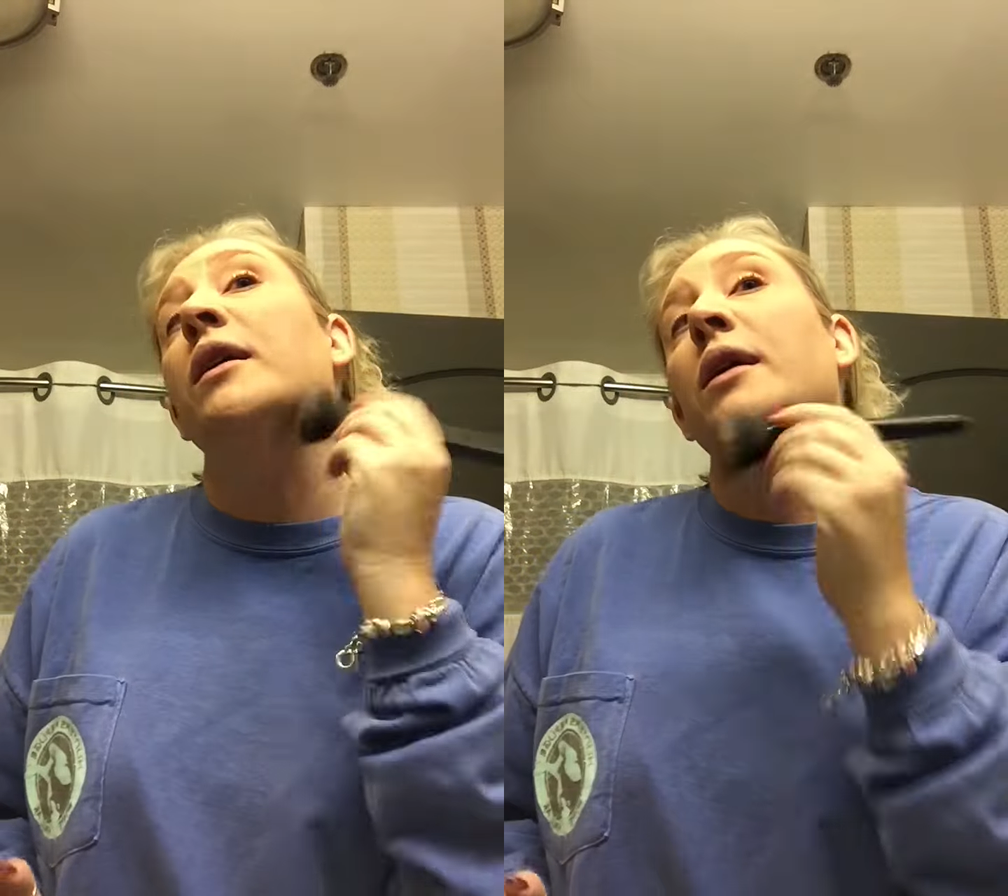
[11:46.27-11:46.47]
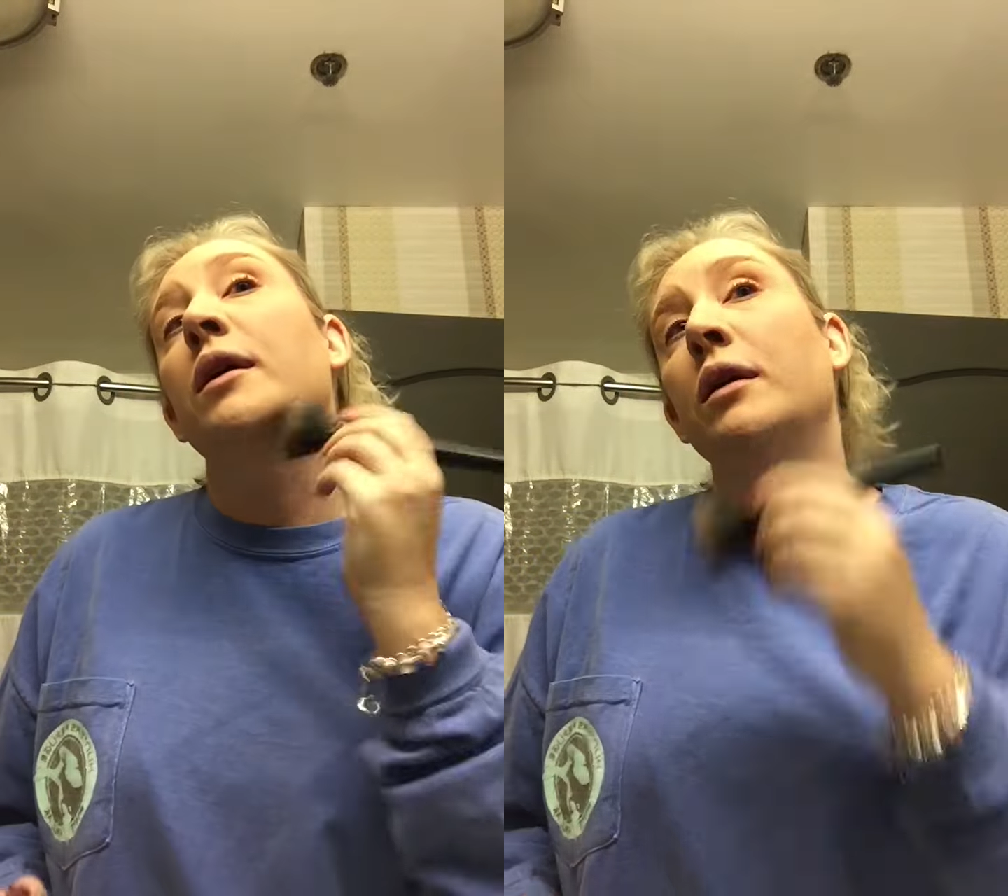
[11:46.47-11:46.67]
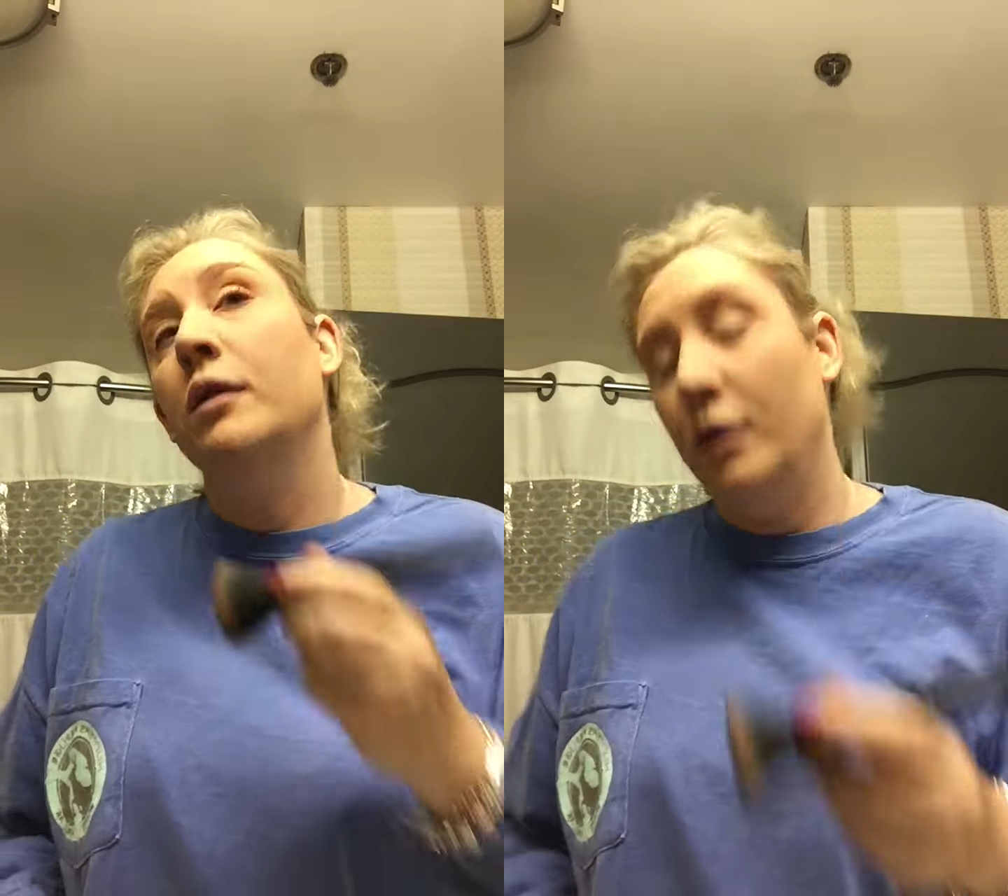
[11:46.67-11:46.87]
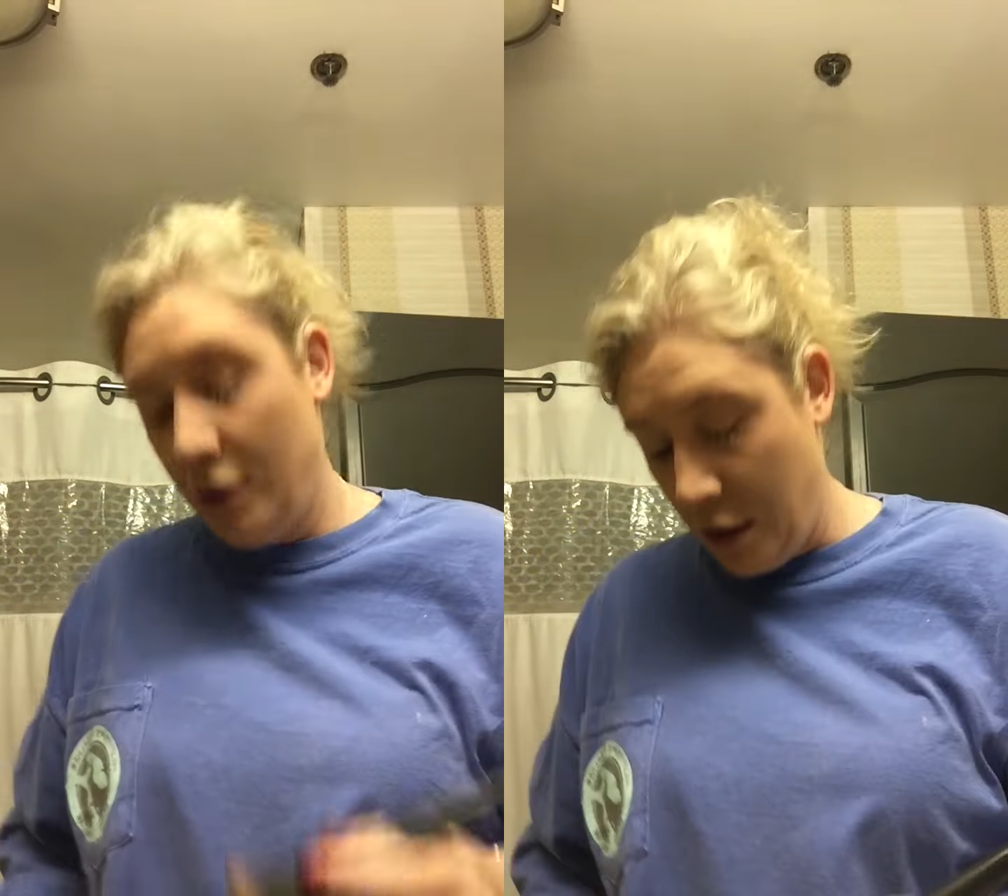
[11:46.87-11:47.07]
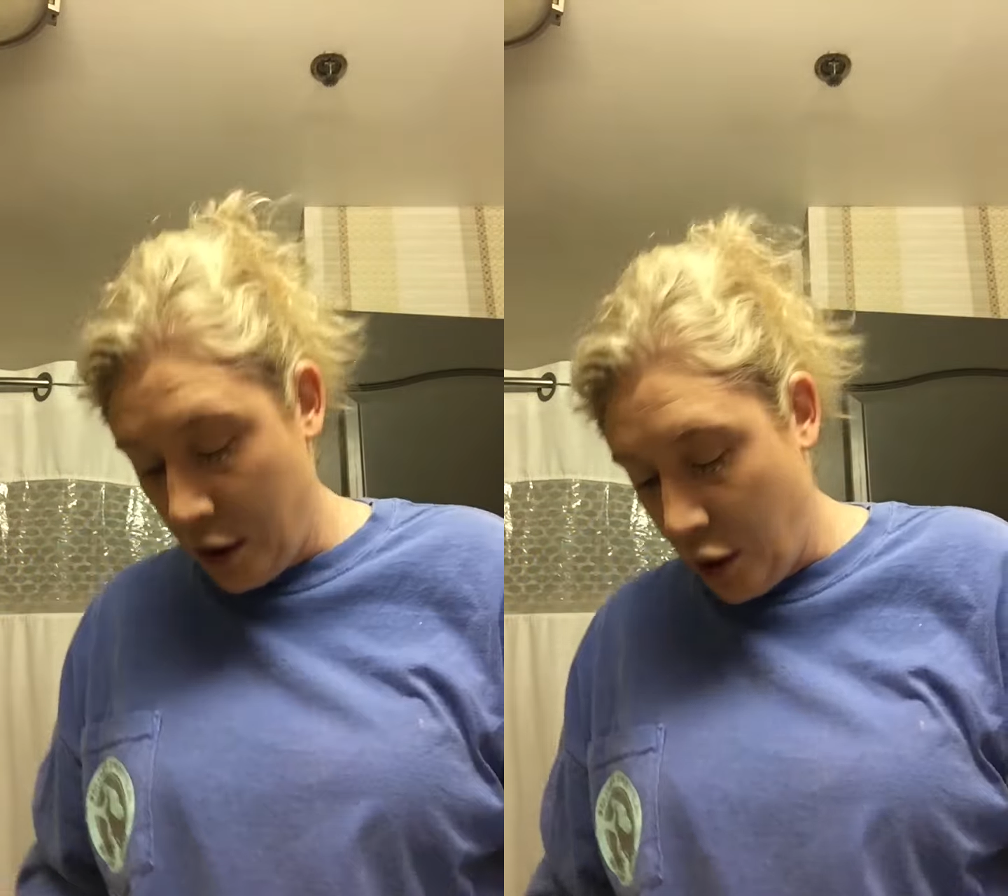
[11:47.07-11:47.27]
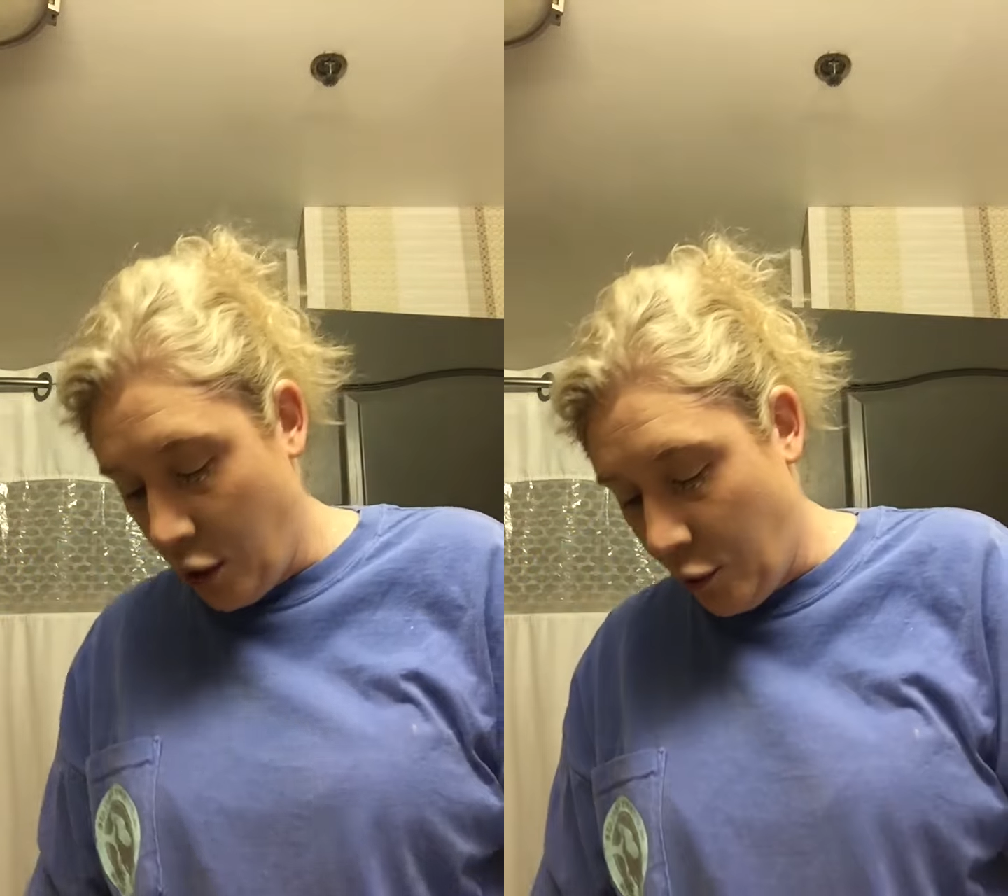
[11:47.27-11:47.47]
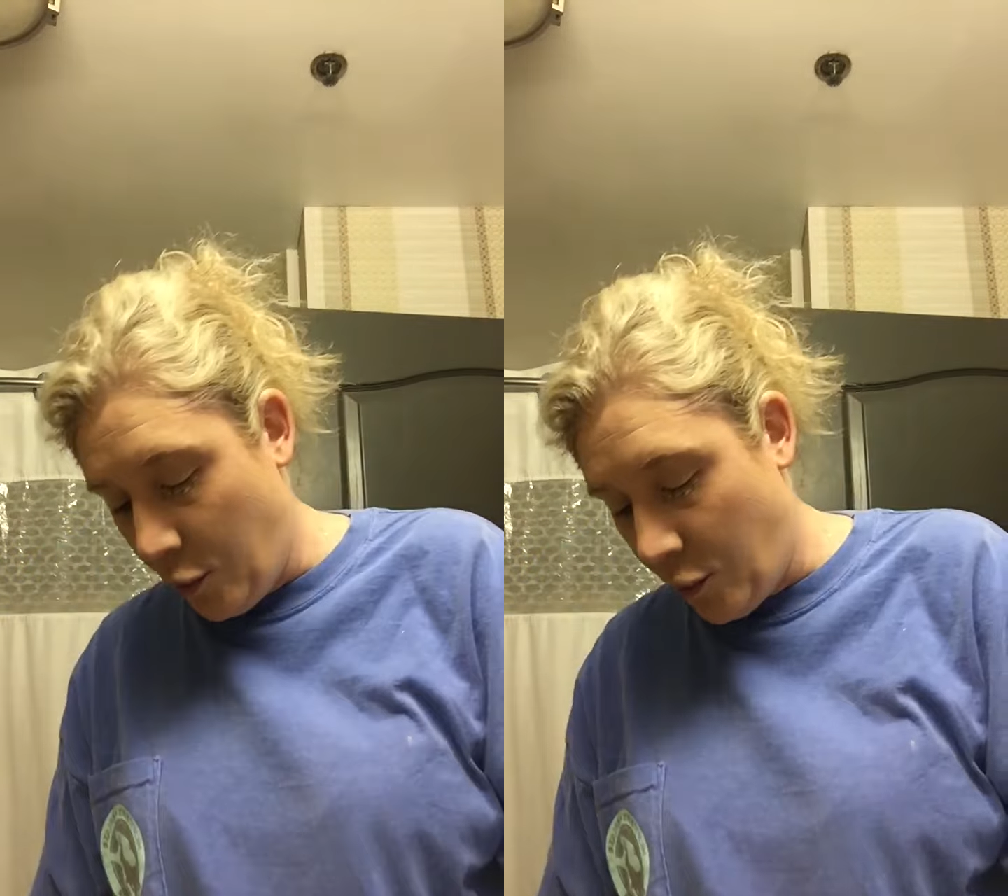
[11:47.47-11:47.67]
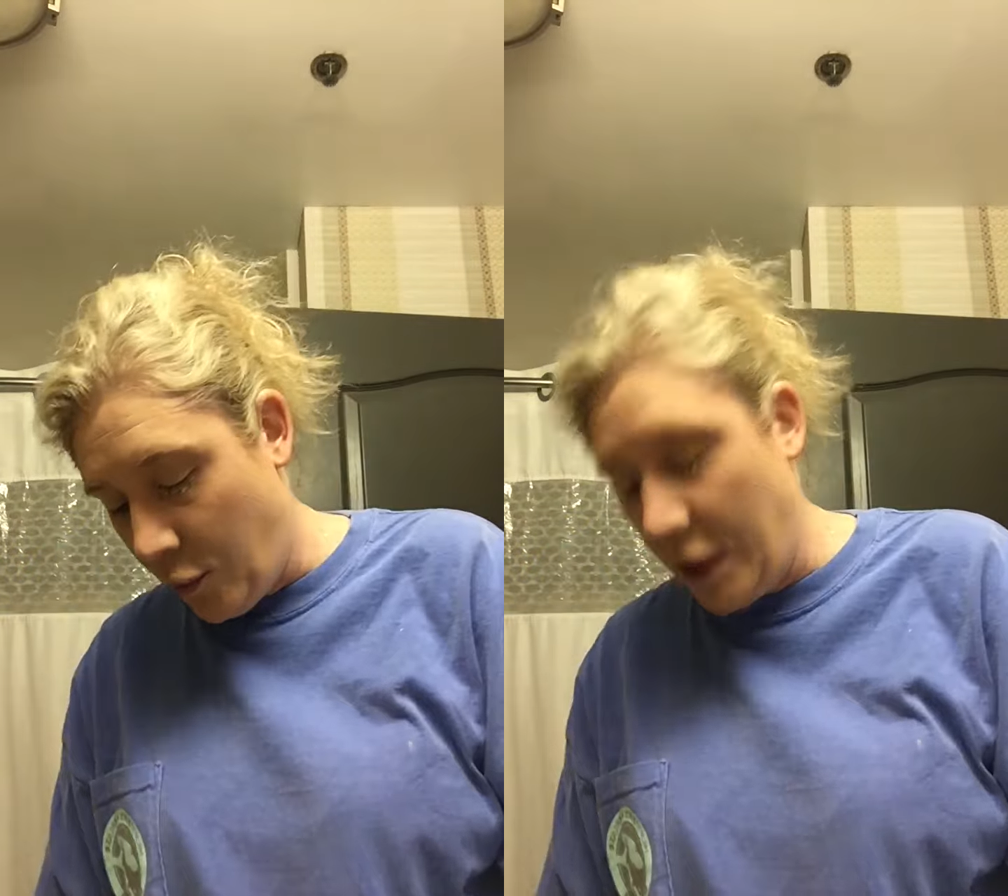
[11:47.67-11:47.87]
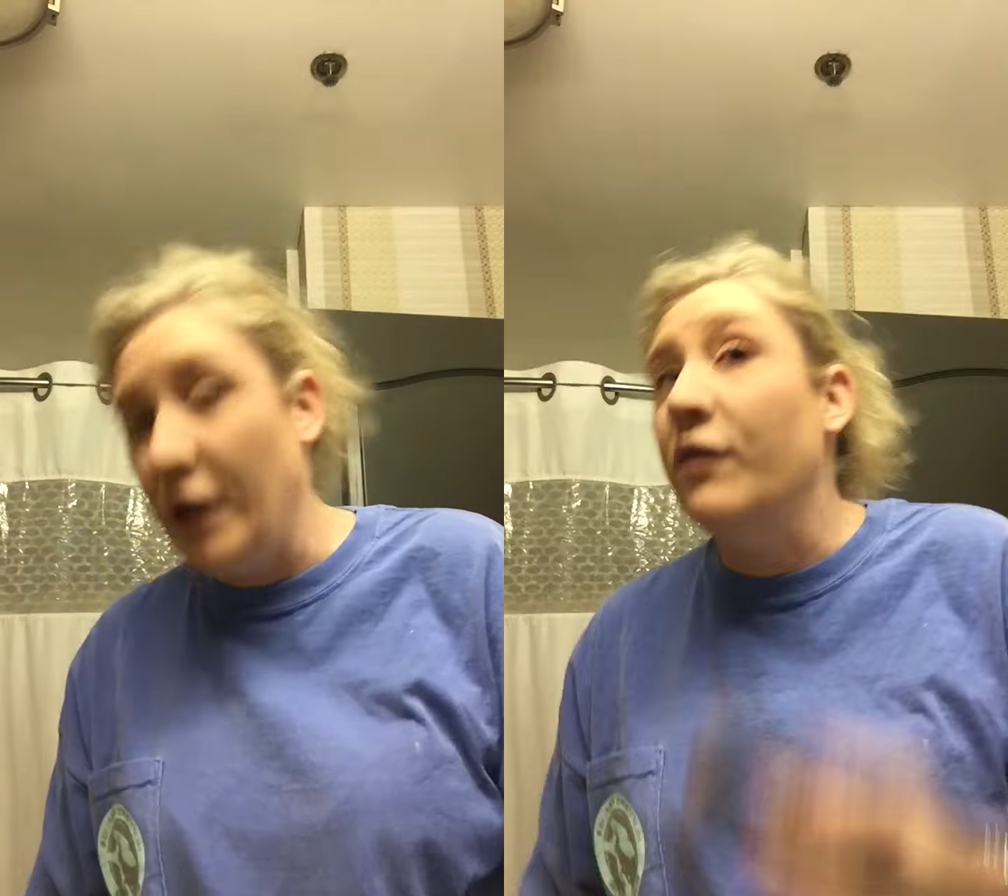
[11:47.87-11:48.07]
to get ready